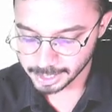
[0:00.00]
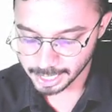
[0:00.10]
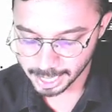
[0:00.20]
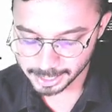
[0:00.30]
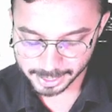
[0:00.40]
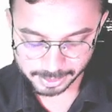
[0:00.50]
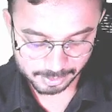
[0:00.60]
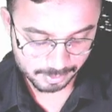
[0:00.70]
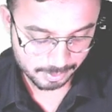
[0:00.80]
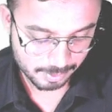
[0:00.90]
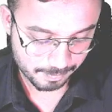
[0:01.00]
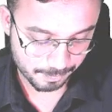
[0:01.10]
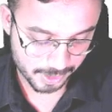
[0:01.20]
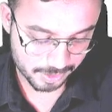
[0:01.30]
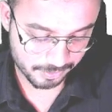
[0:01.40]
And like
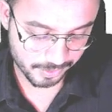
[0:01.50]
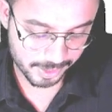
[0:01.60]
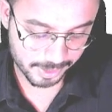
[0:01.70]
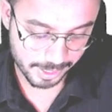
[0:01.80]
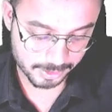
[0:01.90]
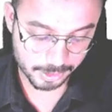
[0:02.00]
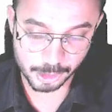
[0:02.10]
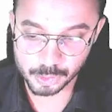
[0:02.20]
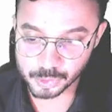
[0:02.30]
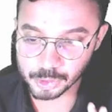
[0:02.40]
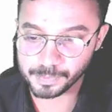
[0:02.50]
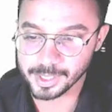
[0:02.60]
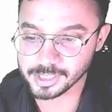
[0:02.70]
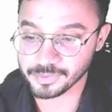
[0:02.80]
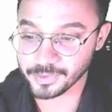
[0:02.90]
breastfeeding, exclusive
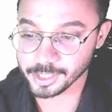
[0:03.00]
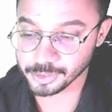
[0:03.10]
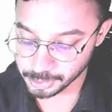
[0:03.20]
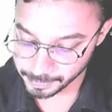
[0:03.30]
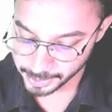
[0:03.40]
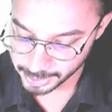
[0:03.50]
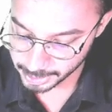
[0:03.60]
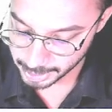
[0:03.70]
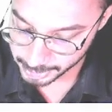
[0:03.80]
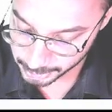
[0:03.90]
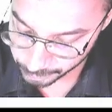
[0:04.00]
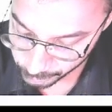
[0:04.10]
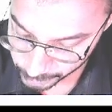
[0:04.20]
breastfeeding should be done until for